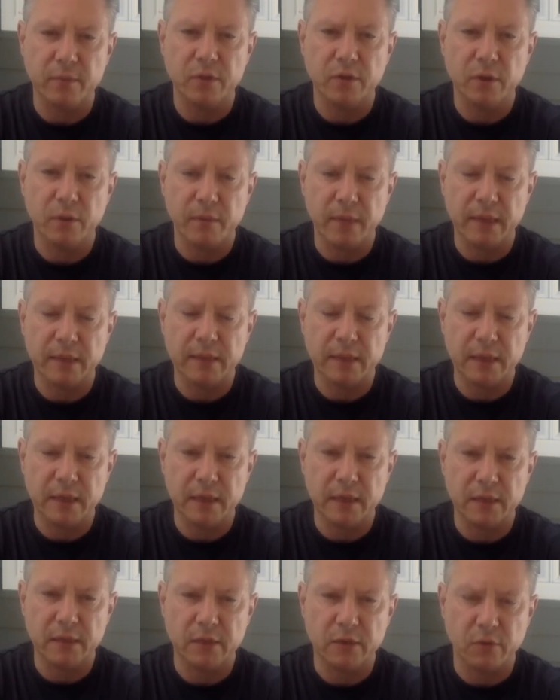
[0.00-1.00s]
so it makes it
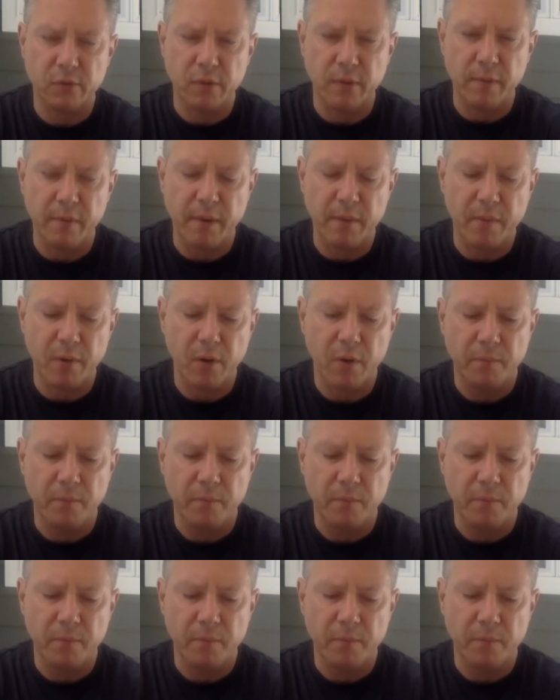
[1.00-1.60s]
easy to remember.